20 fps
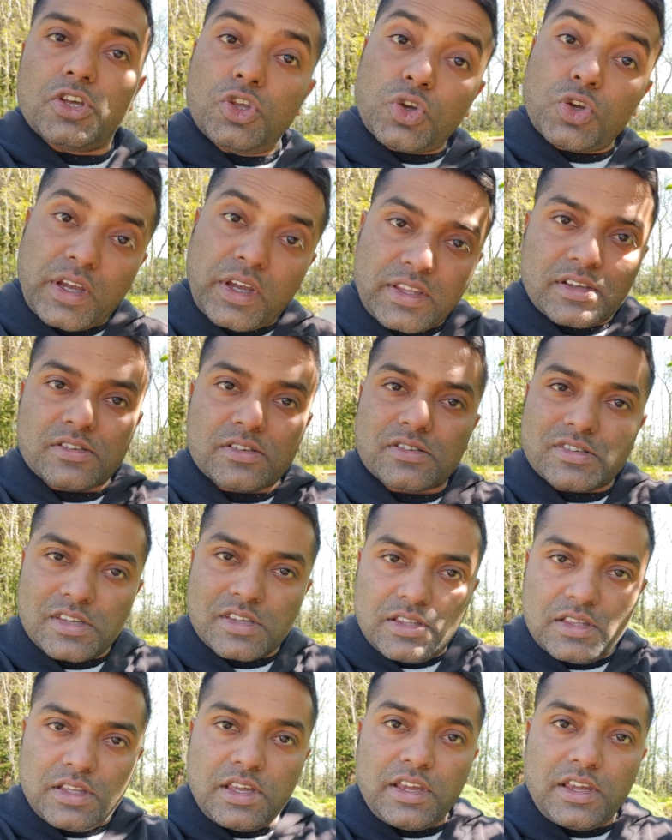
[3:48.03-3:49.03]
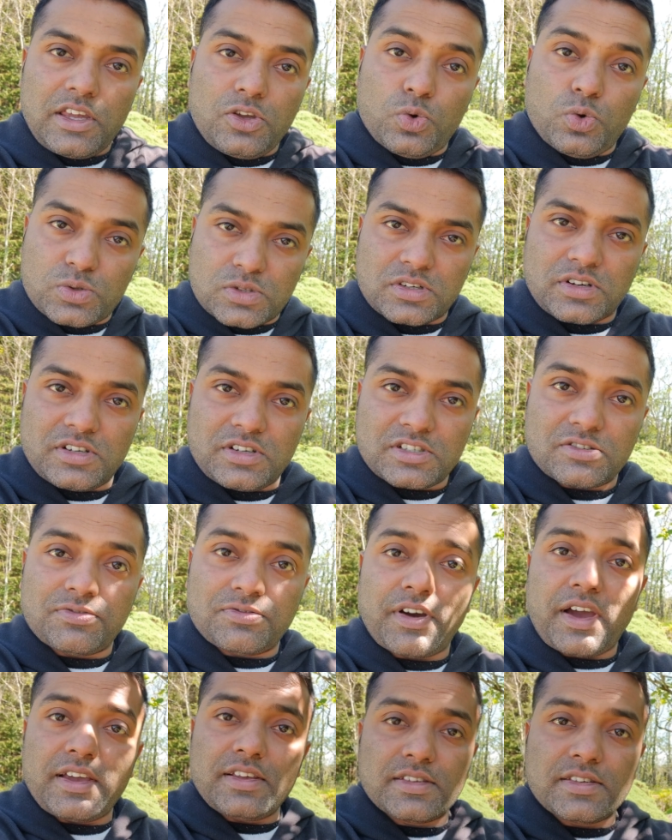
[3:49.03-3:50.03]
you can just see the user
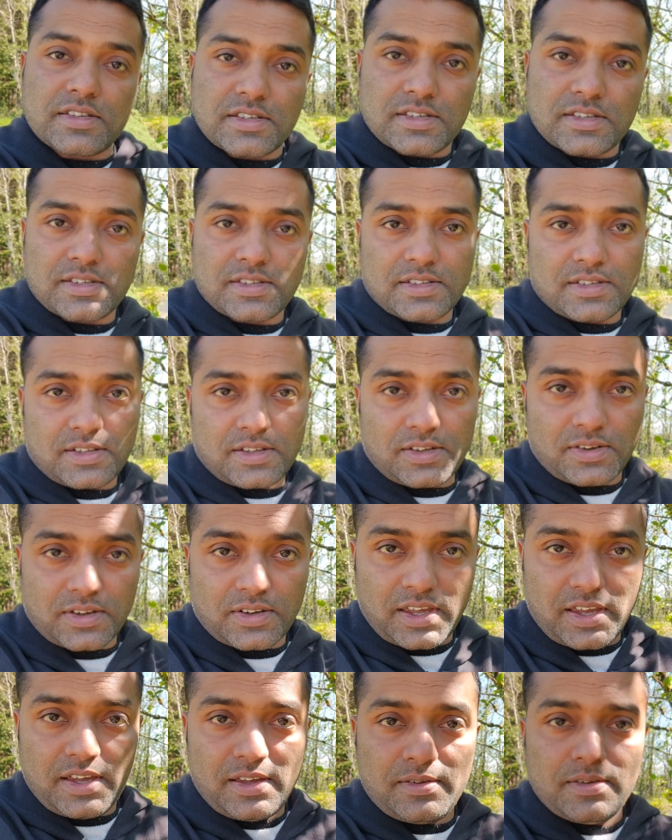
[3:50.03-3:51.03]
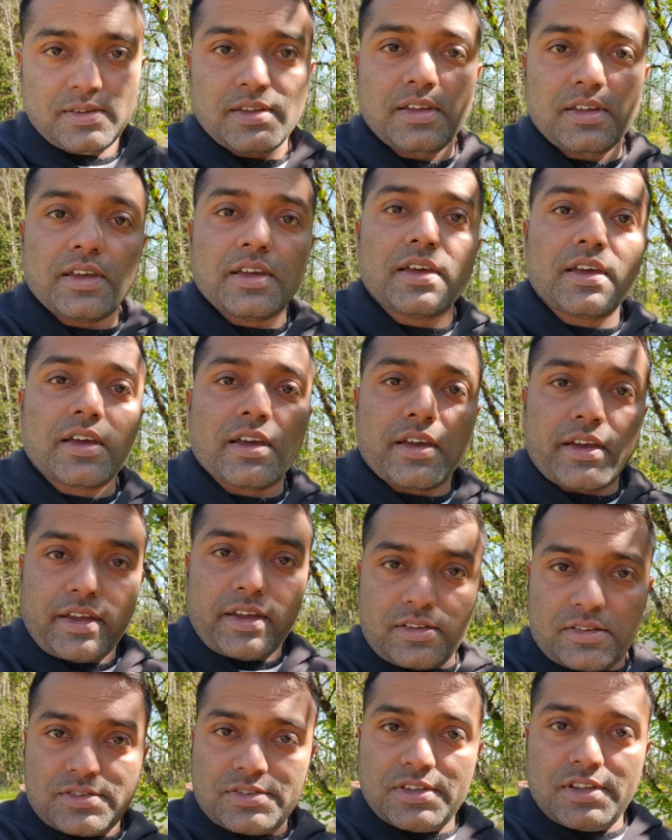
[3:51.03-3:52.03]
interface, okay,
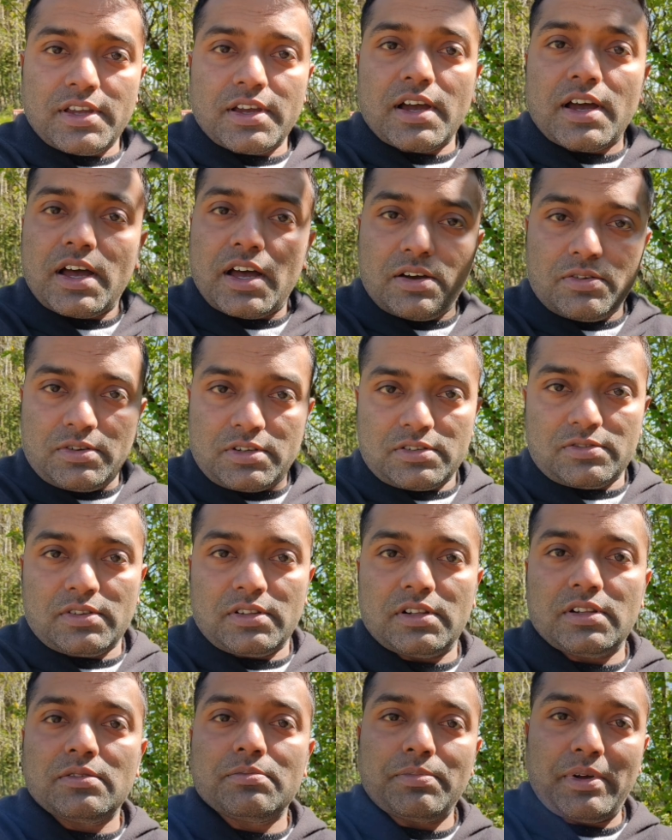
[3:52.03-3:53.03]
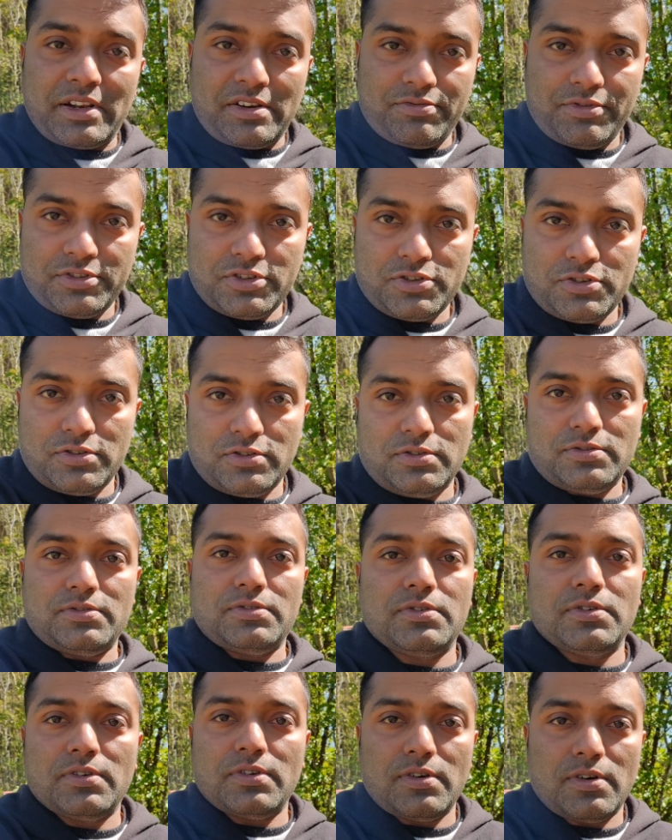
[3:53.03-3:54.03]
and see how it will benefit you,
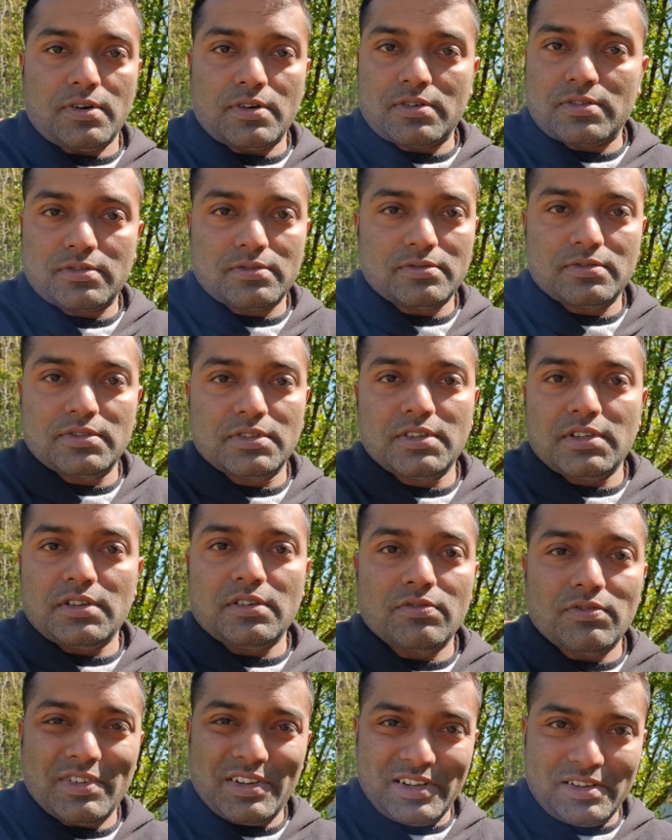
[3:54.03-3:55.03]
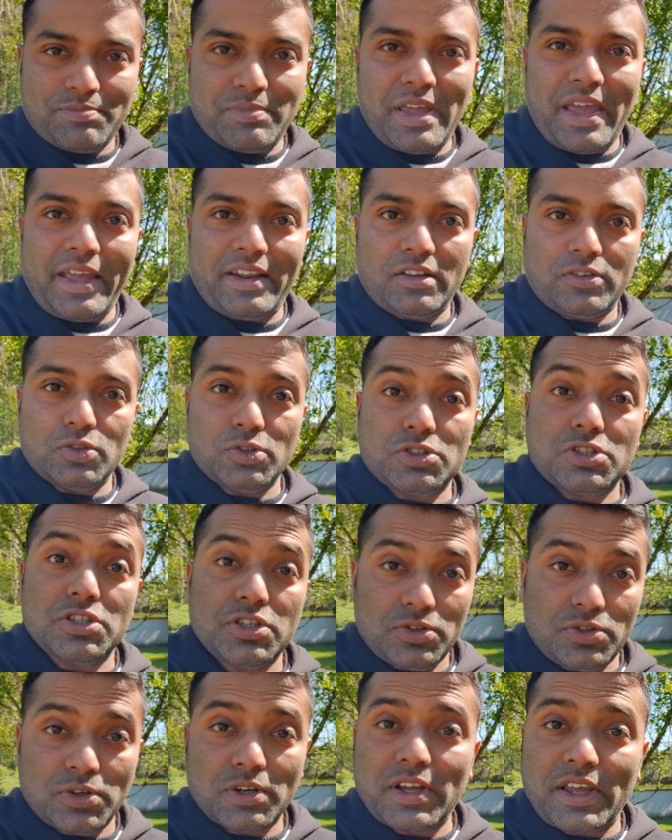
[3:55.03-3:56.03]
or will it be any good to
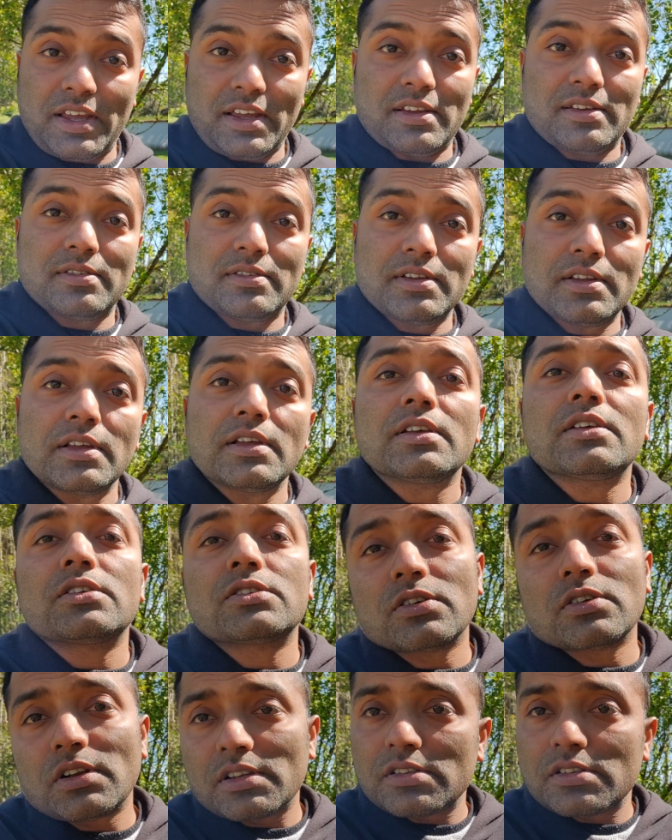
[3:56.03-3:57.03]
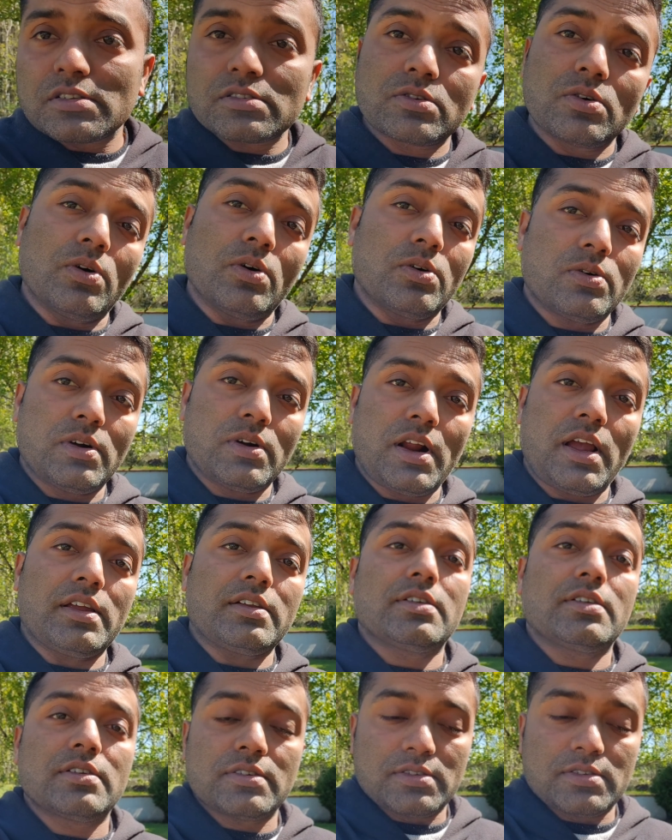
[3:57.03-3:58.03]
you. Okay, so let's just go. All right,